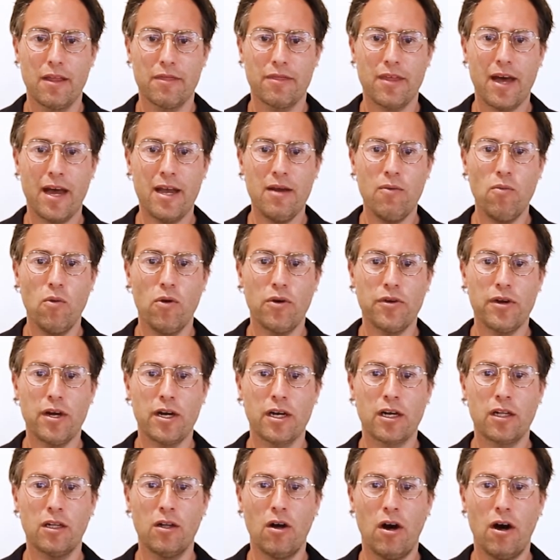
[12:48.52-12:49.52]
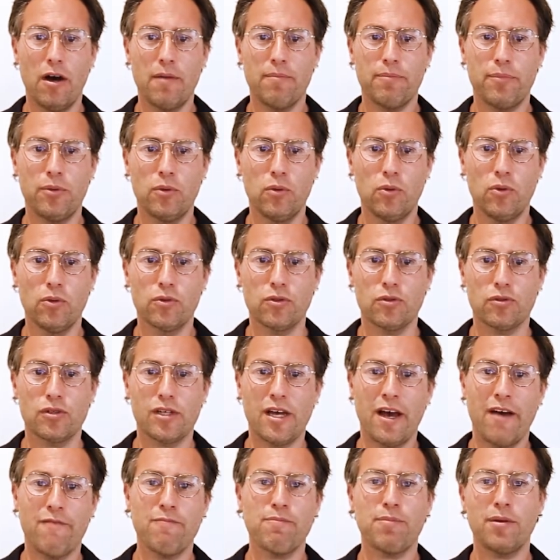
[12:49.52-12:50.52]
They want a client portal to
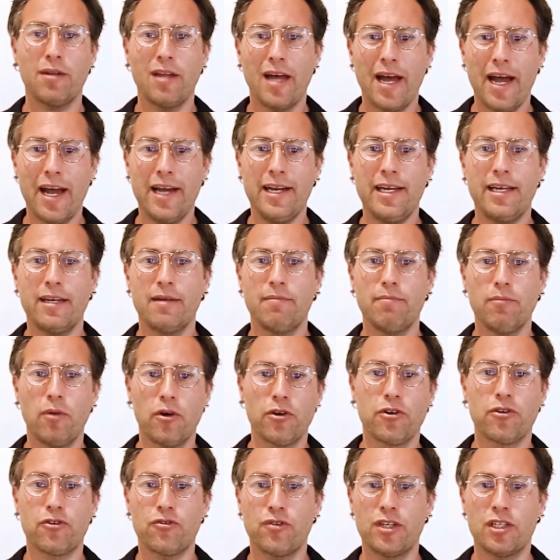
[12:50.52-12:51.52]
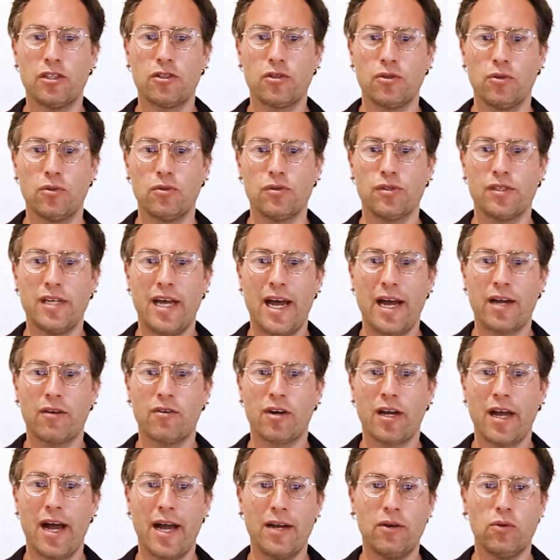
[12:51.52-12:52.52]
have planning and monitoring tools to
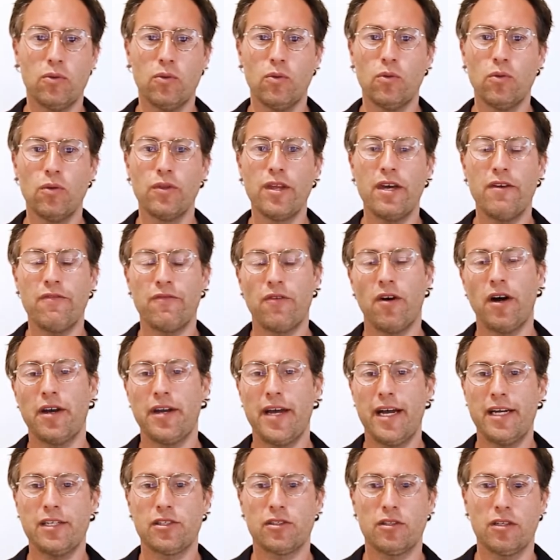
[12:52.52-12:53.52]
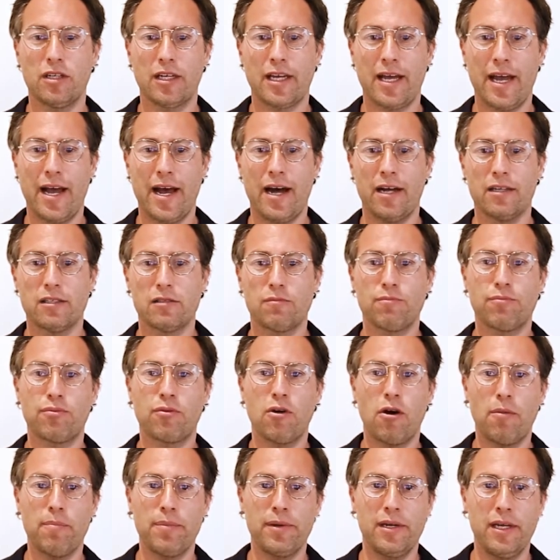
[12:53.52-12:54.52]
aggregate all their financial accounts,
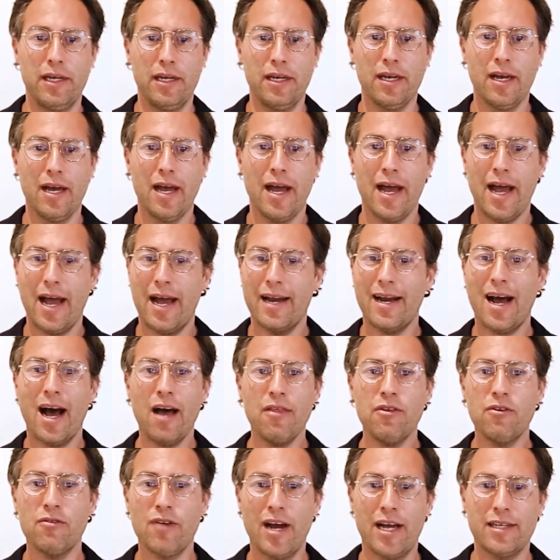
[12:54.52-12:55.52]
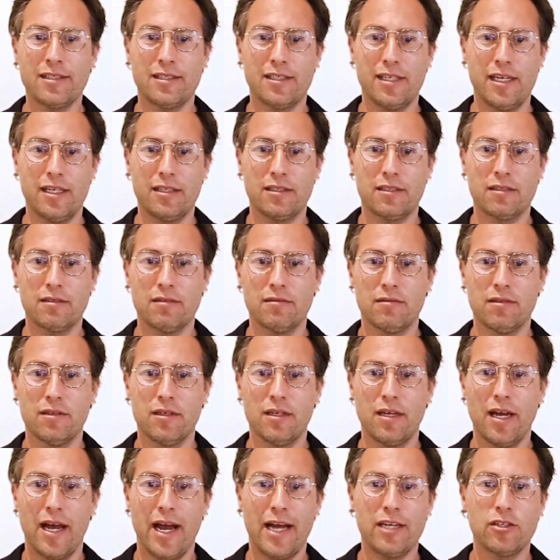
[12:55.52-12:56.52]
property, and other assets,
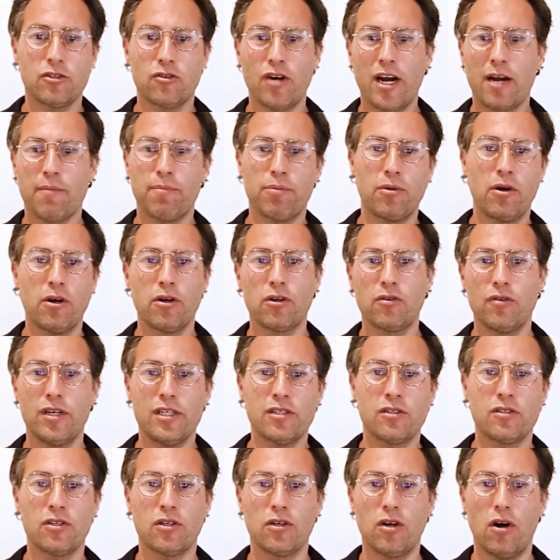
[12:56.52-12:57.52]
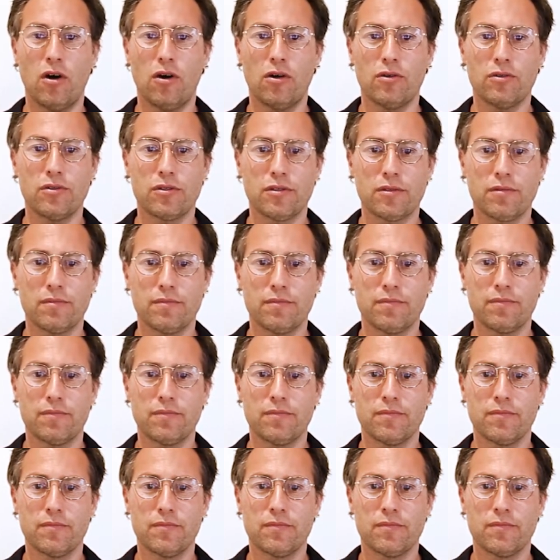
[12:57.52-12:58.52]
and track progress to goals.
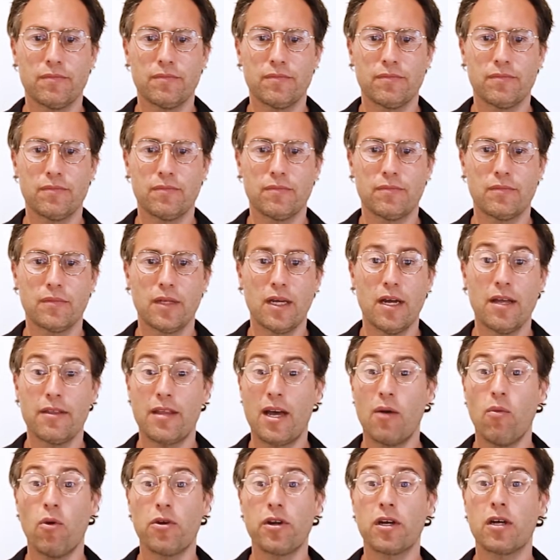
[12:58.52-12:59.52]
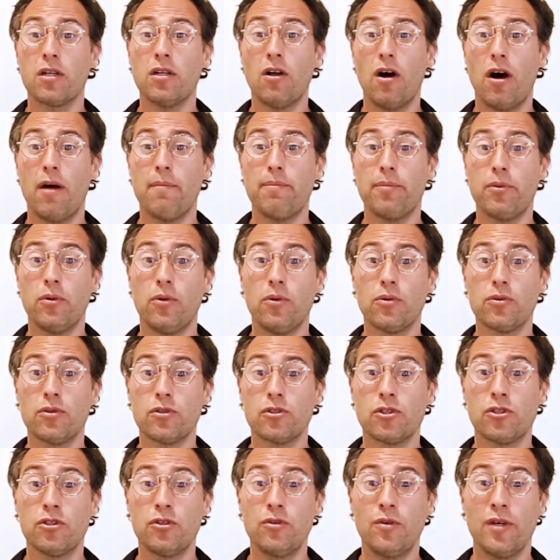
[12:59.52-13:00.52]
They want a client portal
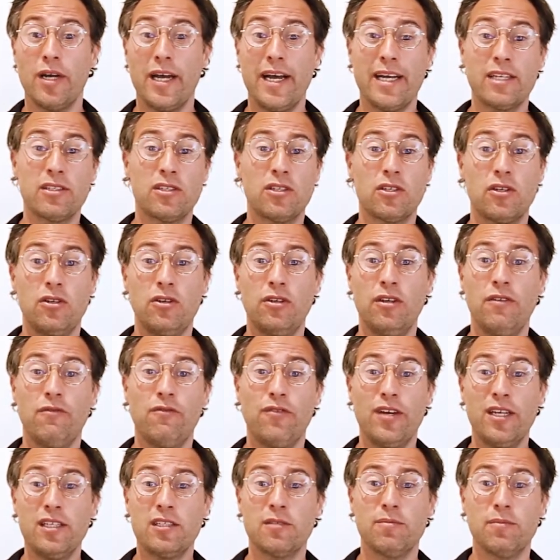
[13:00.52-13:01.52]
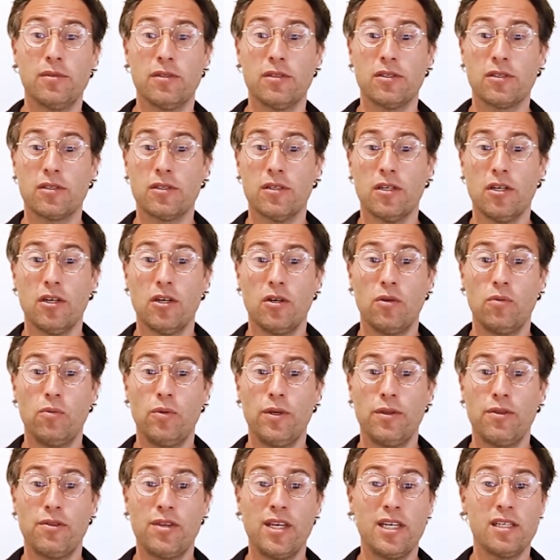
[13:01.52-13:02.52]
to execute investments
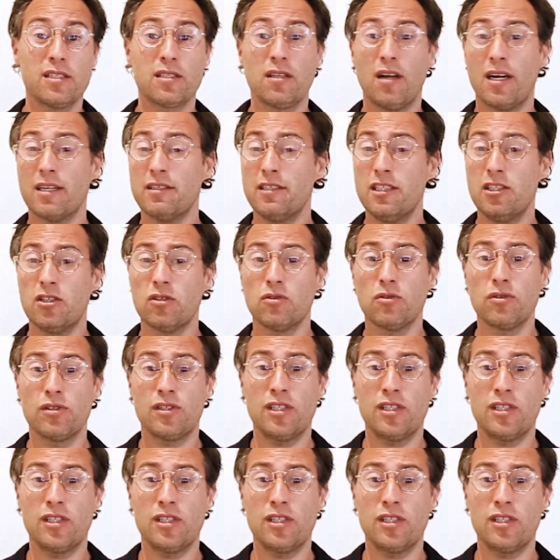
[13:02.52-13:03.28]
with things like digital